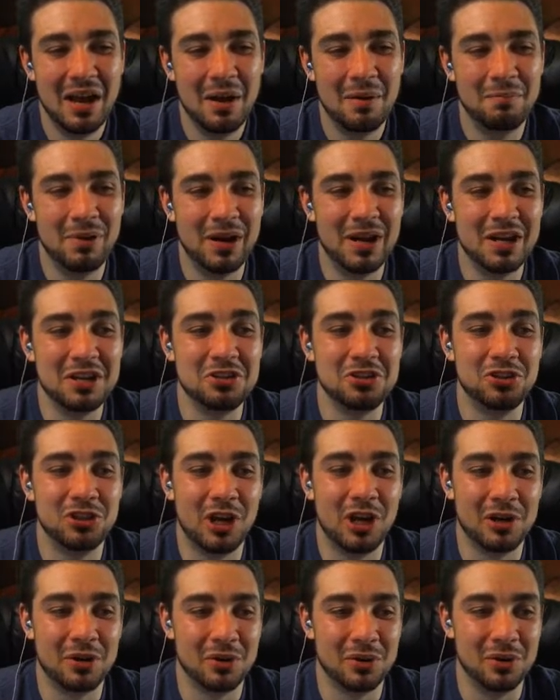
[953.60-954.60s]
But in
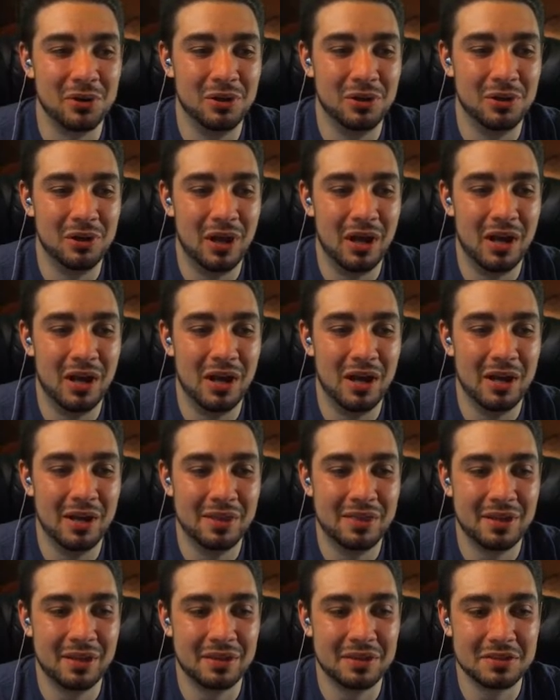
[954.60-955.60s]
general, I
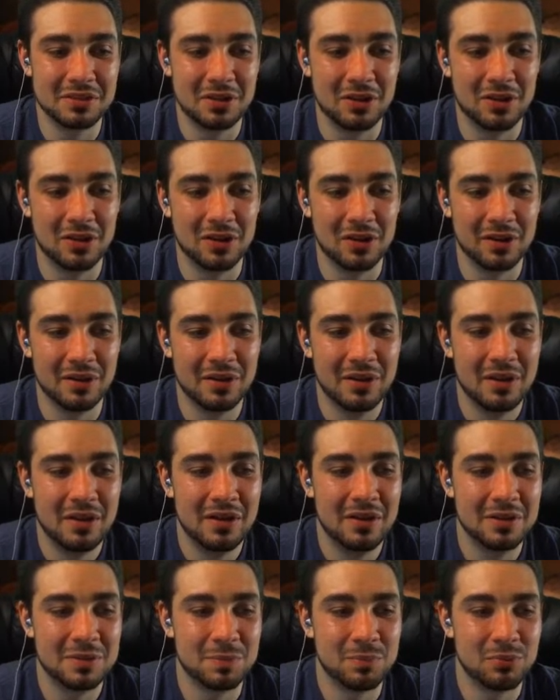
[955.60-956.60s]
think this card
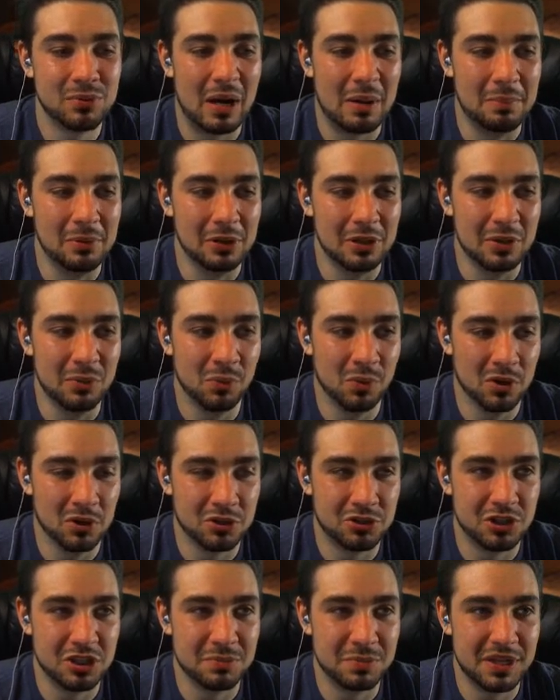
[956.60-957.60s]
is probably worse
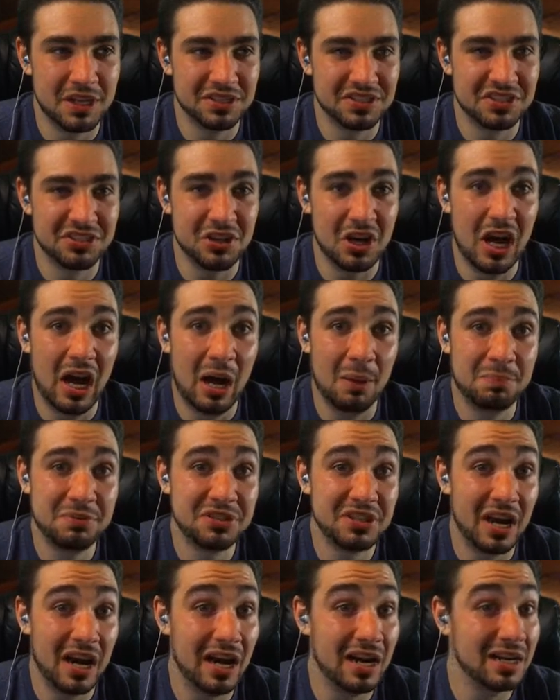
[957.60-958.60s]
just because its
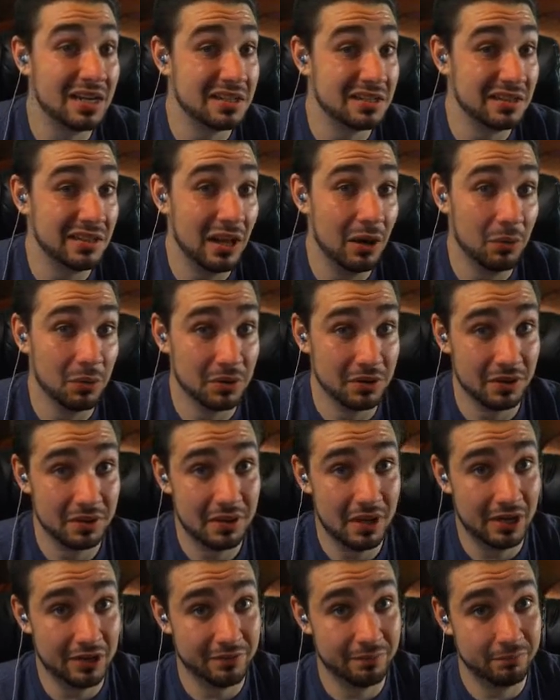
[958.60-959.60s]
upside is lower than
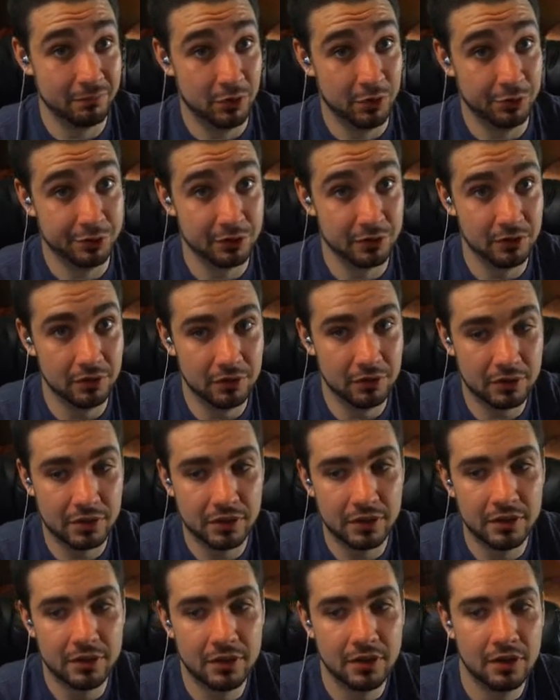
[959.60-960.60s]
that of Molder Hulk.
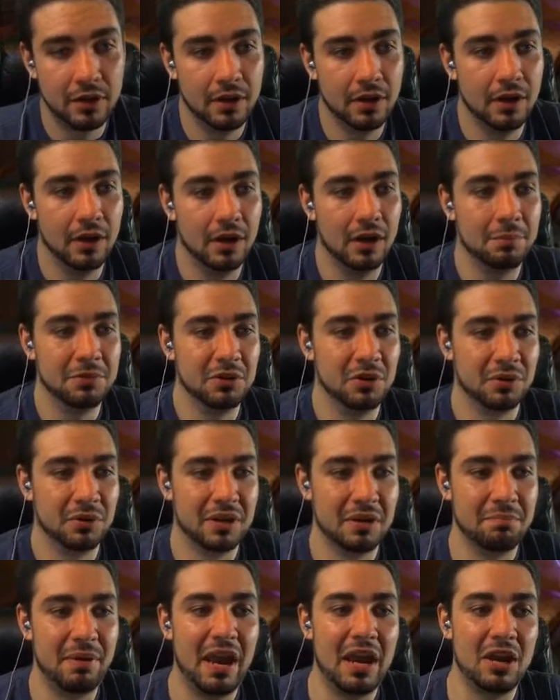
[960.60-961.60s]
You don't
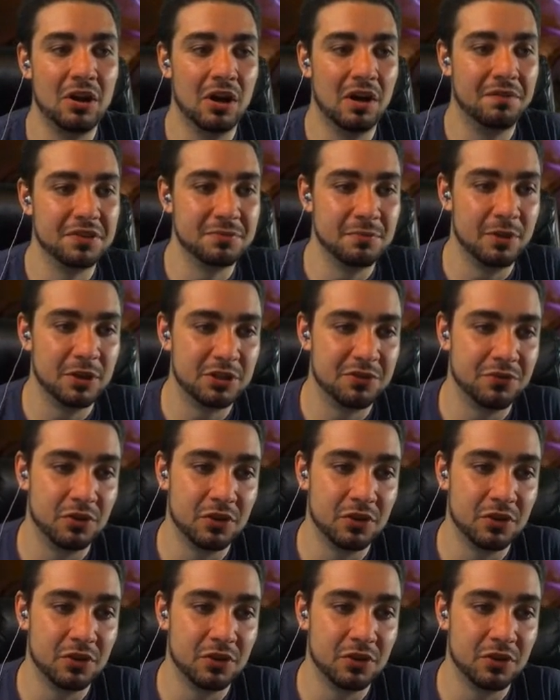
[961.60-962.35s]
get paid off as much for